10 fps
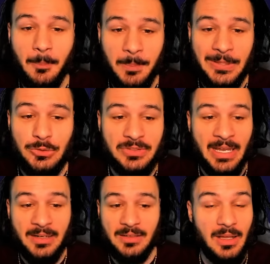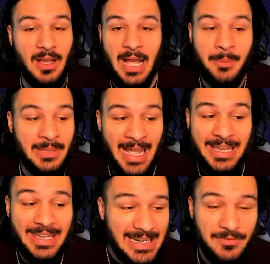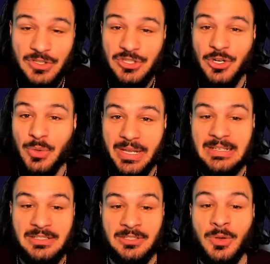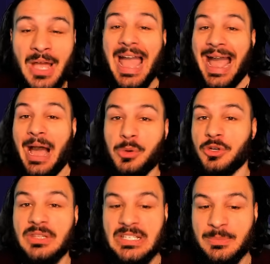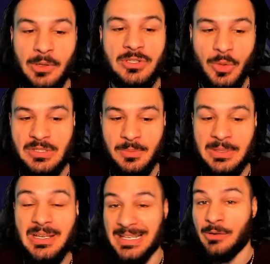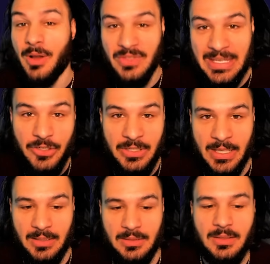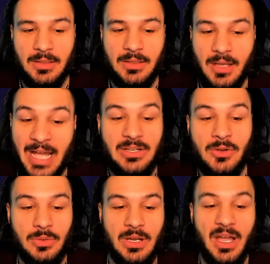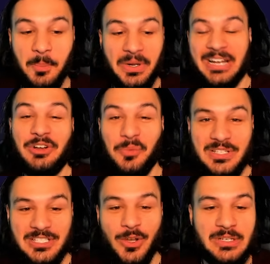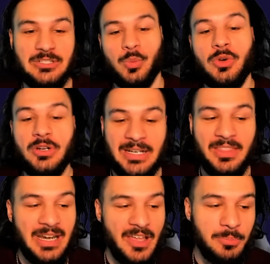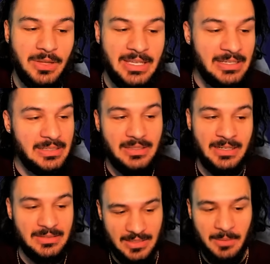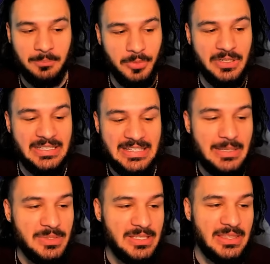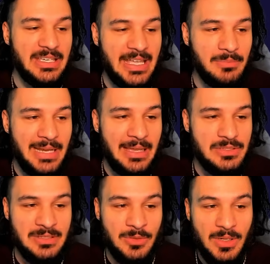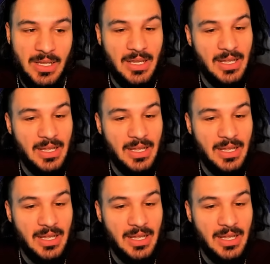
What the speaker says: build that, I mean, I can't even showcase you how good this build is going to be because I don't have the gear yet. I don't, but I know what's going to work now that I've played it, and I'm pretty deep into the game now, so